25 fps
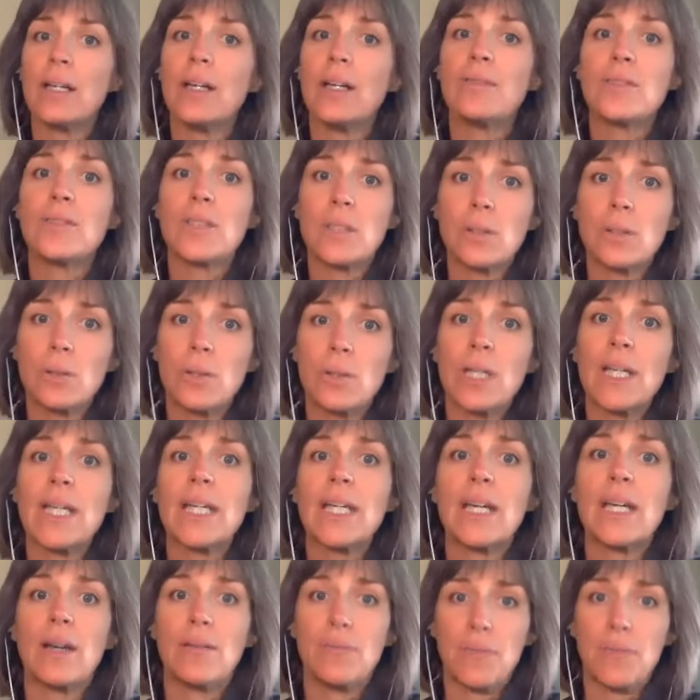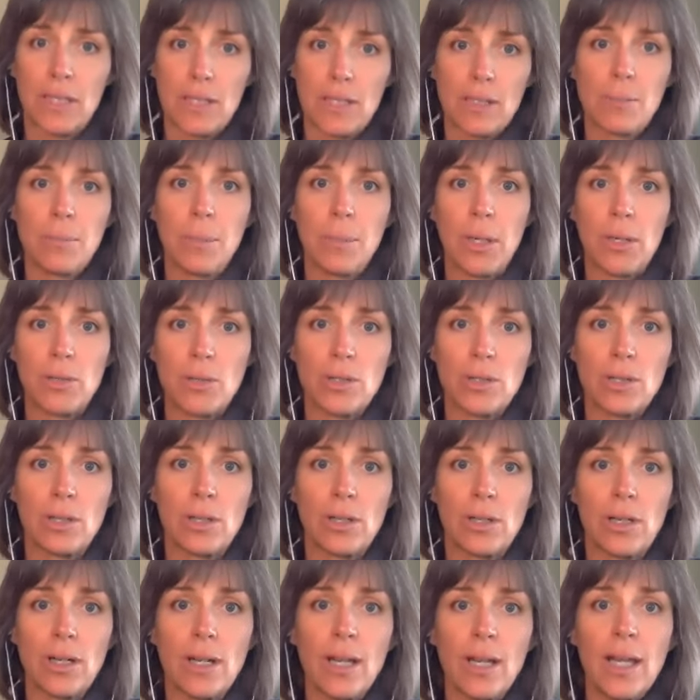of degree of exposure.